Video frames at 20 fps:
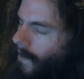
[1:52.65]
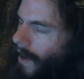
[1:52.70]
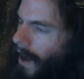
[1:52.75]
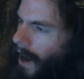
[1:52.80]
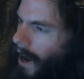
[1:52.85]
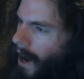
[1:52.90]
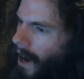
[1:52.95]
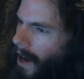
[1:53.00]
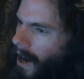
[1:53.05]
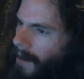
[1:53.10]

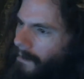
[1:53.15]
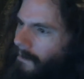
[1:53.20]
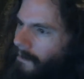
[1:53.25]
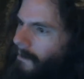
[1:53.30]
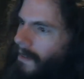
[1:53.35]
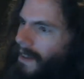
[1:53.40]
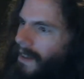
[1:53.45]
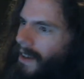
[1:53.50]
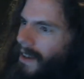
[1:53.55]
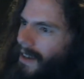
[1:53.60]
Um,
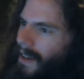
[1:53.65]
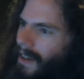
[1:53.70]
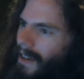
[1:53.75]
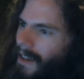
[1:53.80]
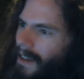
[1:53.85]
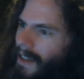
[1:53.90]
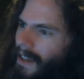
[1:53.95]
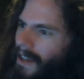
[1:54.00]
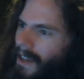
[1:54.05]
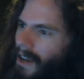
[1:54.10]

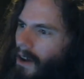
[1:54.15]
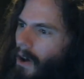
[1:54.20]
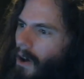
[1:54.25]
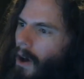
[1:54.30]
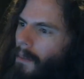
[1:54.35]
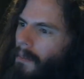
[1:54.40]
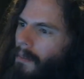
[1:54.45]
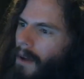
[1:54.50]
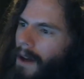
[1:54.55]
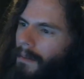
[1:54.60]
you know,
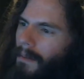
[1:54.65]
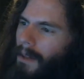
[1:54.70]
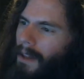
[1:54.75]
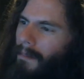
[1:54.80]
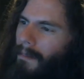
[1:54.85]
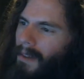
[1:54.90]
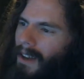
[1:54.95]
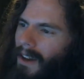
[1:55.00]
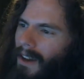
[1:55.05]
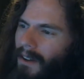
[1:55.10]
I'll probably
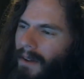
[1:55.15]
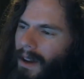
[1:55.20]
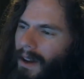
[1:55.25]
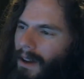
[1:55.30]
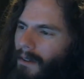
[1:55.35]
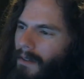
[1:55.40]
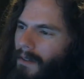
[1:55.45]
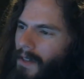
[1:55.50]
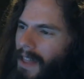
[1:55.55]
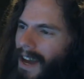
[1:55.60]
be going
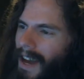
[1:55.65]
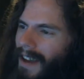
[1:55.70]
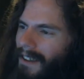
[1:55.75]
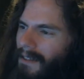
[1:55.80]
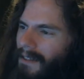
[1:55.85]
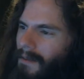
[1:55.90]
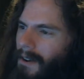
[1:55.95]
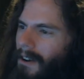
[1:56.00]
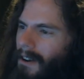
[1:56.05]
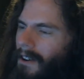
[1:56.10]
over that
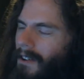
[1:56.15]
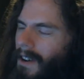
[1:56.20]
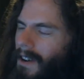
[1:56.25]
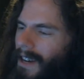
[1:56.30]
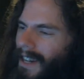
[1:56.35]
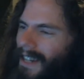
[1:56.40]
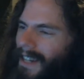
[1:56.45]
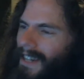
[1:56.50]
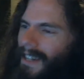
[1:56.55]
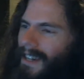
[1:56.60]
tomorrow.
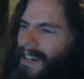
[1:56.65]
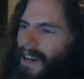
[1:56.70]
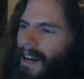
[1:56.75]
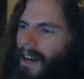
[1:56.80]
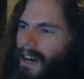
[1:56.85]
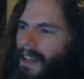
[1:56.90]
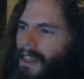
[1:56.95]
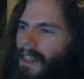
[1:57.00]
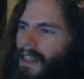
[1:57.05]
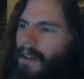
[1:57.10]

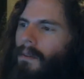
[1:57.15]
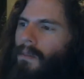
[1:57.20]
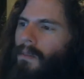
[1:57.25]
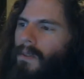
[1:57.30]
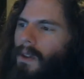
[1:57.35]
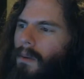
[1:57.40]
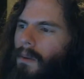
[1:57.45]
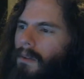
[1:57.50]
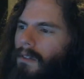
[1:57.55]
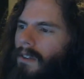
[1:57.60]
Uh, there,
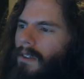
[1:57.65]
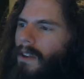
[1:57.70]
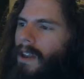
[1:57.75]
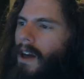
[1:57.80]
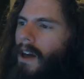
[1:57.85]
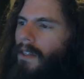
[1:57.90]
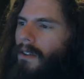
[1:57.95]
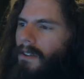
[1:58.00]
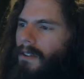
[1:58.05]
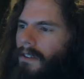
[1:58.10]
there was
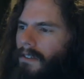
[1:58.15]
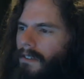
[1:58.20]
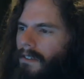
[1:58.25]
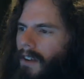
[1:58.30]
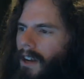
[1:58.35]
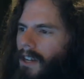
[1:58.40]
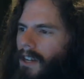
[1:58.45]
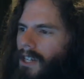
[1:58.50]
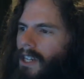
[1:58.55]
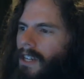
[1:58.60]
another
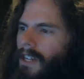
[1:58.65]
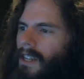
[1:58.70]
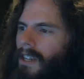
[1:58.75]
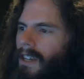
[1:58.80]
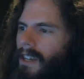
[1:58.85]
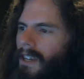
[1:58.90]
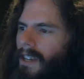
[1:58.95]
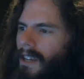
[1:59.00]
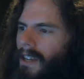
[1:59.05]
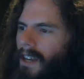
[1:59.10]
discussion,
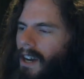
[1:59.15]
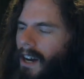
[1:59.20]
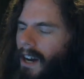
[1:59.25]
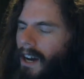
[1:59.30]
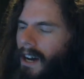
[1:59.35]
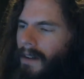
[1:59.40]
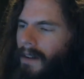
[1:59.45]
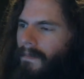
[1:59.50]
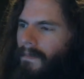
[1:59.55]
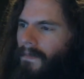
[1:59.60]

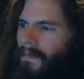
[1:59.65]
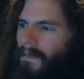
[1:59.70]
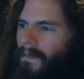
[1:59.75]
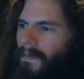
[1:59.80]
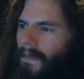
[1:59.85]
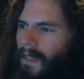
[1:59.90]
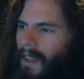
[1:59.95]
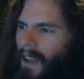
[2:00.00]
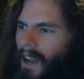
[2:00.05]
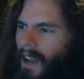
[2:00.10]
um,
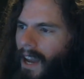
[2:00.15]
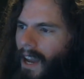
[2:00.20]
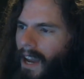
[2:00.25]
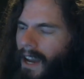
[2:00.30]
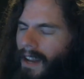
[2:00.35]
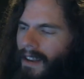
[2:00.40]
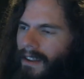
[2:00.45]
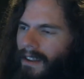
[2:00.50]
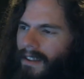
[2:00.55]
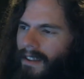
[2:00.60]

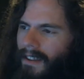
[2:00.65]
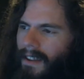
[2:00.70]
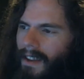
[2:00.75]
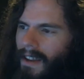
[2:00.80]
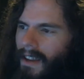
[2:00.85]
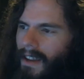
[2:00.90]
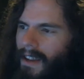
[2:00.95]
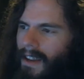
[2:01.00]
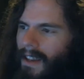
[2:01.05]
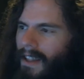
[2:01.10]
and
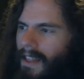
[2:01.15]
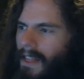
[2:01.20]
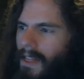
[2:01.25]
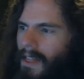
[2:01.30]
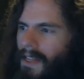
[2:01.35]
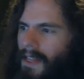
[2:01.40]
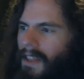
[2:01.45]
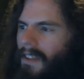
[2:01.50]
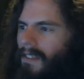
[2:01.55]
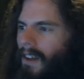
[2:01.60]

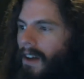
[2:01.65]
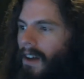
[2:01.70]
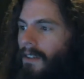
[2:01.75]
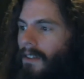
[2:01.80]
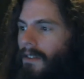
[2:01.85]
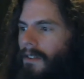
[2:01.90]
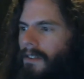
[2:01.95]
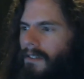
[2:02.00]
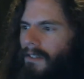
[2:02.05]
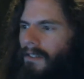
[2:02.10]
this
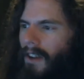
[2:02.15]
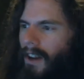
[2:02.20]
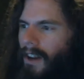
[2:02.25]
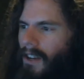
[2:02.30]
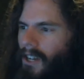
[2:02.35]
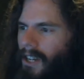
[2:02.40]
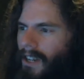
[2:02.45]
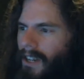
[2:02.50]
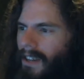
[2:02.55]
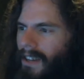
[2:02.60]
other
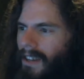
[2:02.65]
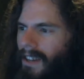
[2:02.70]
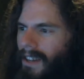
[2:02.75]
discussion